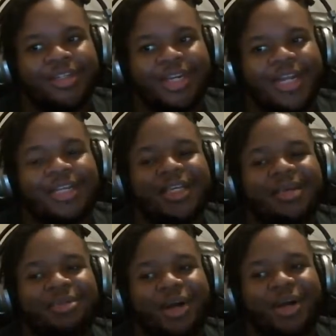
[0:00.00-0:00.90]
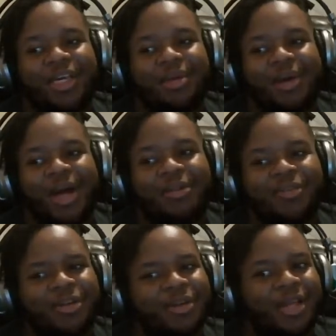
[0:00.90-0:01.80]
And I had to keep talking him out
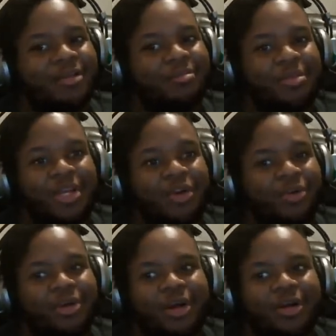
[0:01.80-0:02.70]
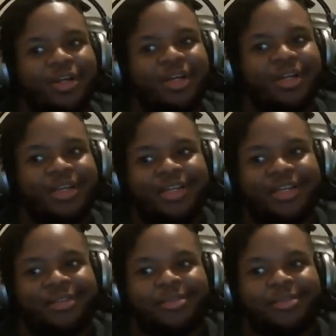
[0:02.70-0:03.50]
of it. And here we are again. Like, he just,